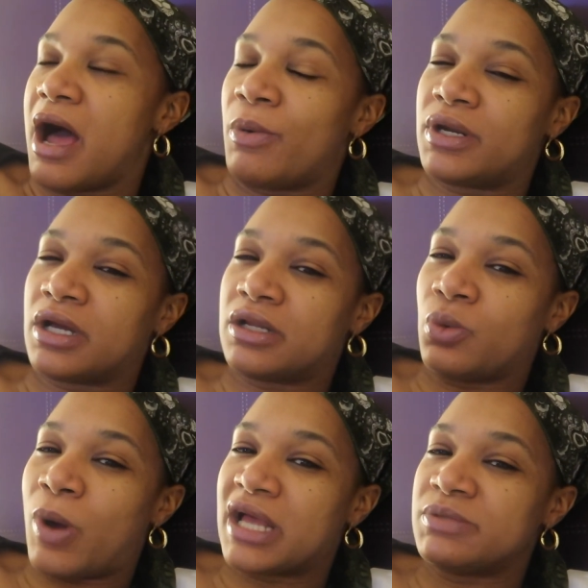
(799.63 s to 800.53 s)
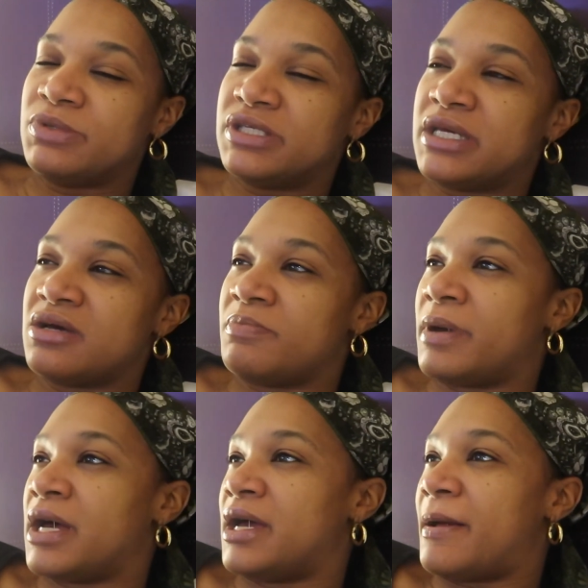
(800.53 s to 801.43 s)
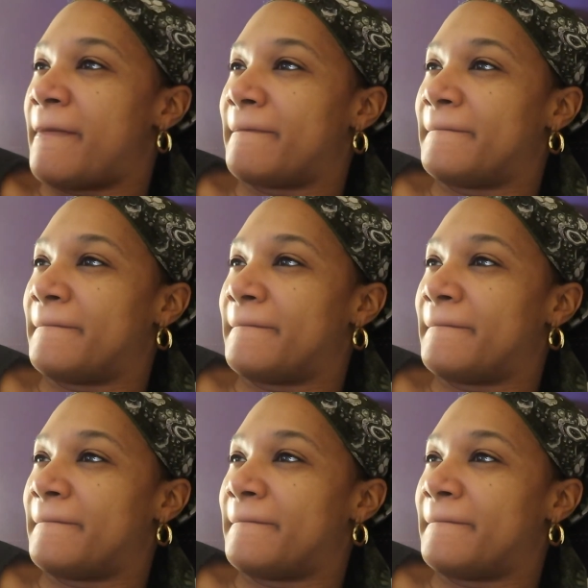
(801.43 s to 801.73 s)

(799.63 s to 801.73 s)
I wanted to go to the wax museum, but